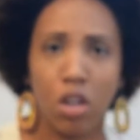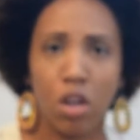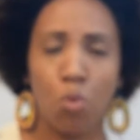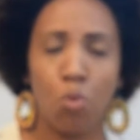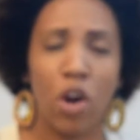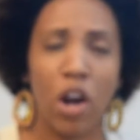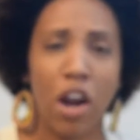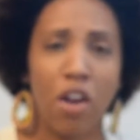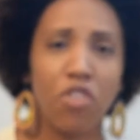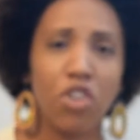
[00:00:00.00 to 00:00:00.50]

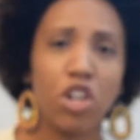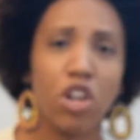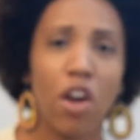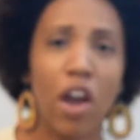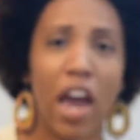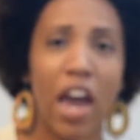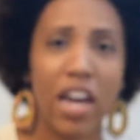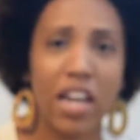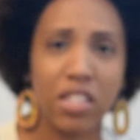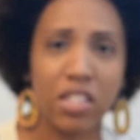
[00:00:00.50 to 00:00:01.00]
Whoever your
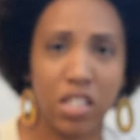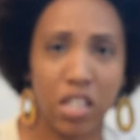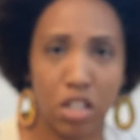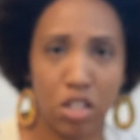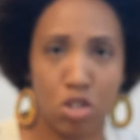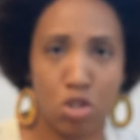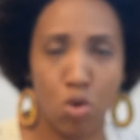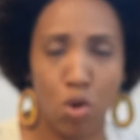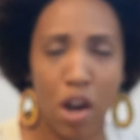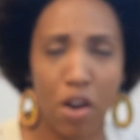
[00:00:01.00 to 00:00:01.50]

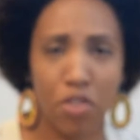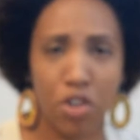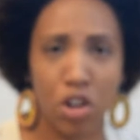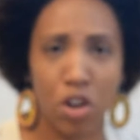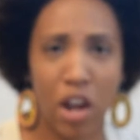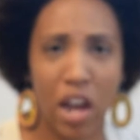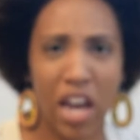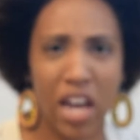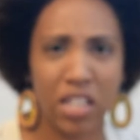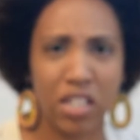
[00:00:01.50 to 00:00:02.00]

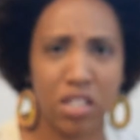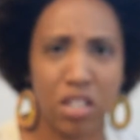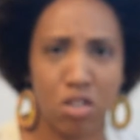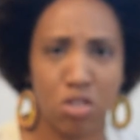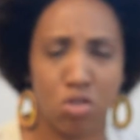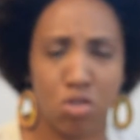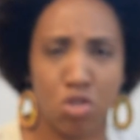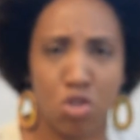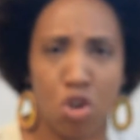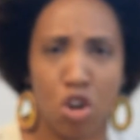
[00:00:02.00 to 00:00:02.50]

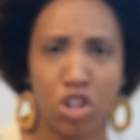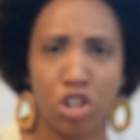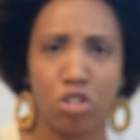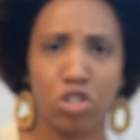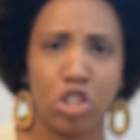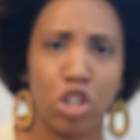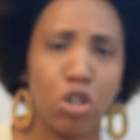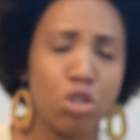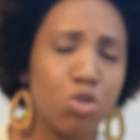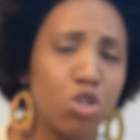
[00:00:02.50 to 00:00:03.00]
ancestors are, your
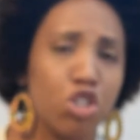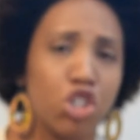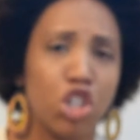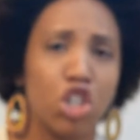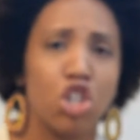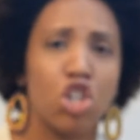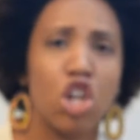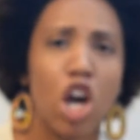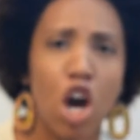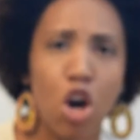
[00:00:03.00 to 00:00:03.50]
children should
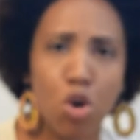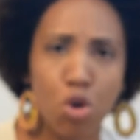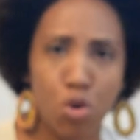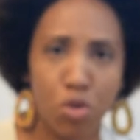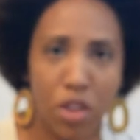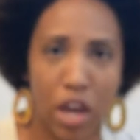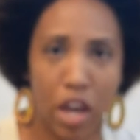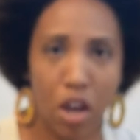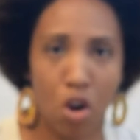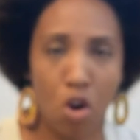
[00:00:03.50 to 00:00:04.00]
know who
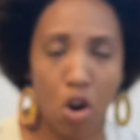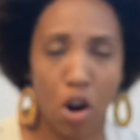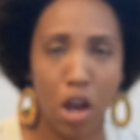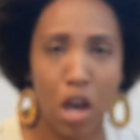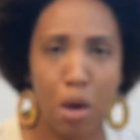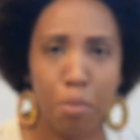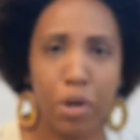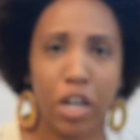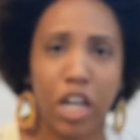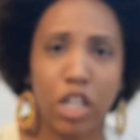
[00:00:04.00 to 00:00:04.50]
they are.
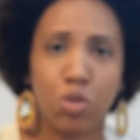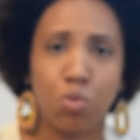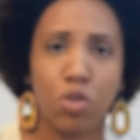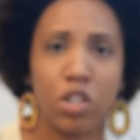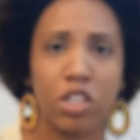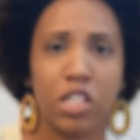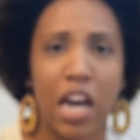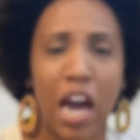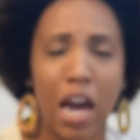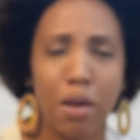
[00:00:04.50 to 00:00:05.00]
Because
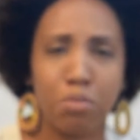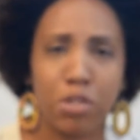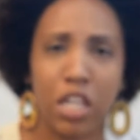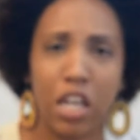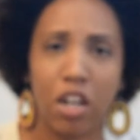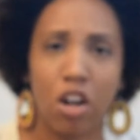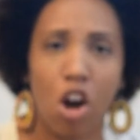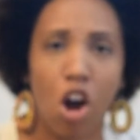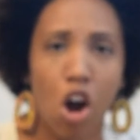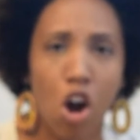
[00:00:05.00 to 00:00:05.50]
when times
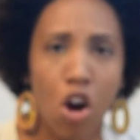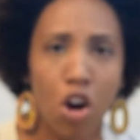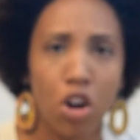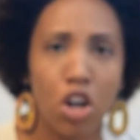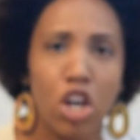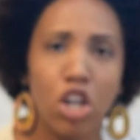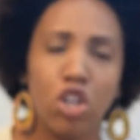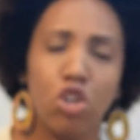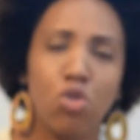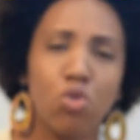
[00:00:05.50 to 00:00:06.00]
get hard,
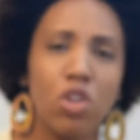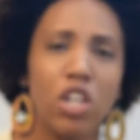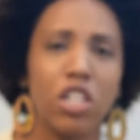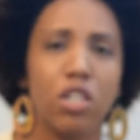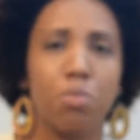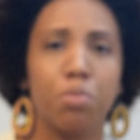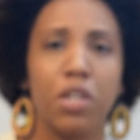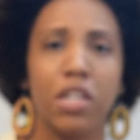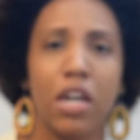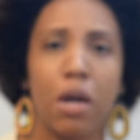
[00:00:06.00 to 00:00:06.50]
you need
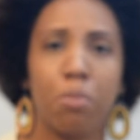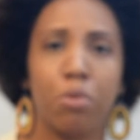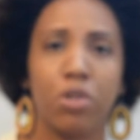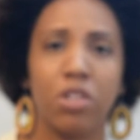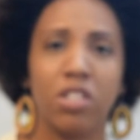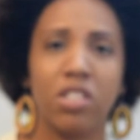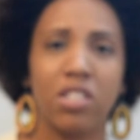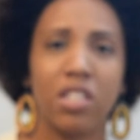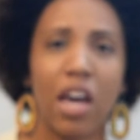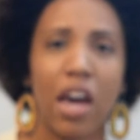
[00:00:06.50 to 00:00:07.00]
to be able to
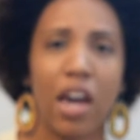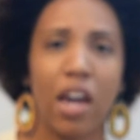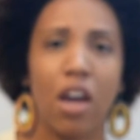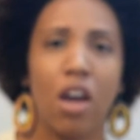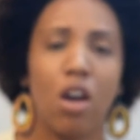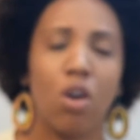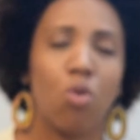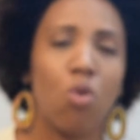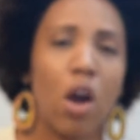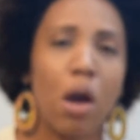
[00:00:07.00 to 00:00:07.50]
say,
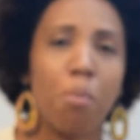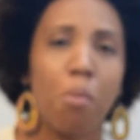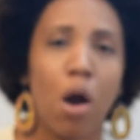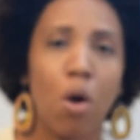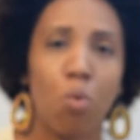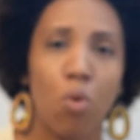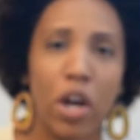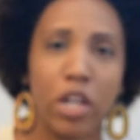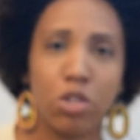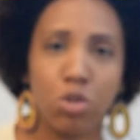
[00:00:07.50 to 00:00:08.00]

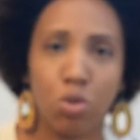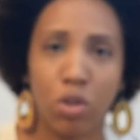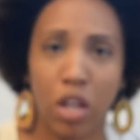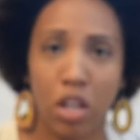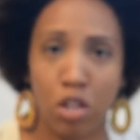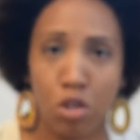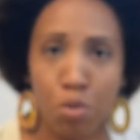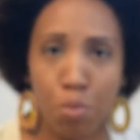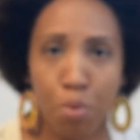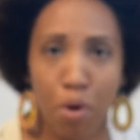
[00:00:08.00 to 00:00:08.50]
Grandma Rachel,
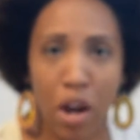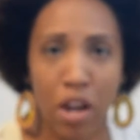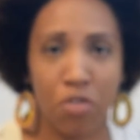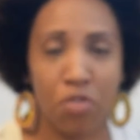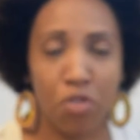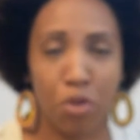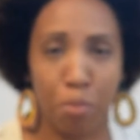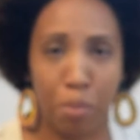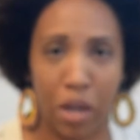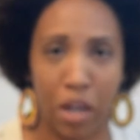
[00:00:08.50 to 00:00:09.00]
can you pray
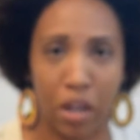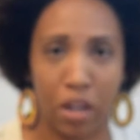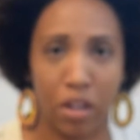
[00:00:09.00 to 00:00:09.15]
for me?